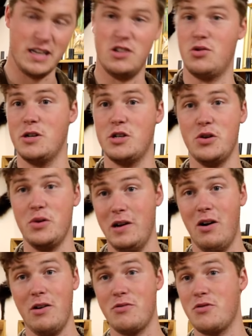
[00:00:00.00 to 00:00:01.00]
think even
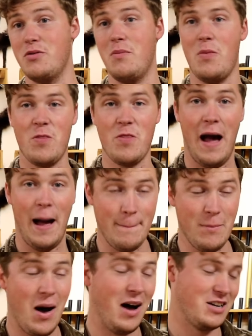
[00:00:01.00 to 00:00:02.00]
if you do try and
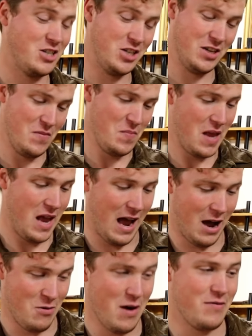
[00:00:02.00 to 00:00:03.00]
abuse a Baikal, actually
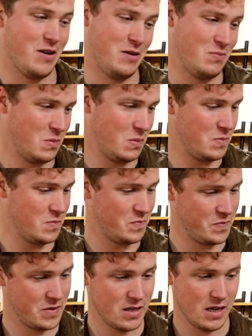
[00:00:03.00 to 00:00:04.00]
the stock woods that they use
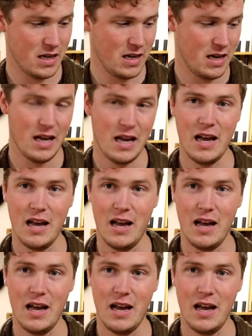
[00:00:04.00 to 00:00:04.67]
are generally quite